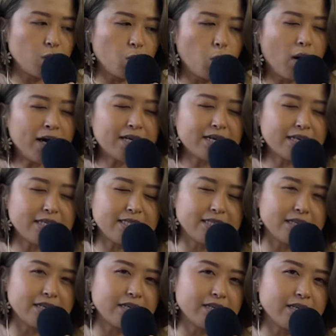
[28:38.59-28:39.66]
what
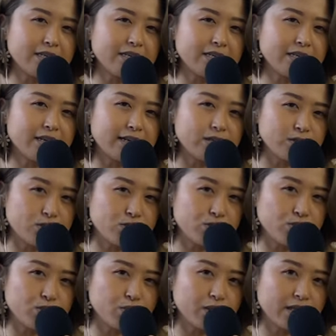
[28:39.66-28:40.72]
is it that you
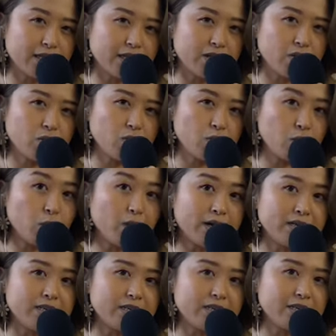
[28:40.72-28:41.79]
truly
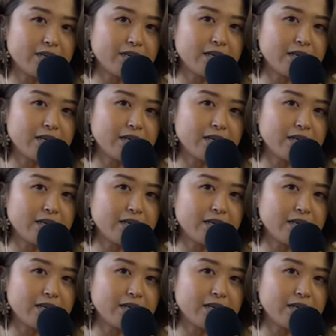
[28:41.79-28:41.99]
want?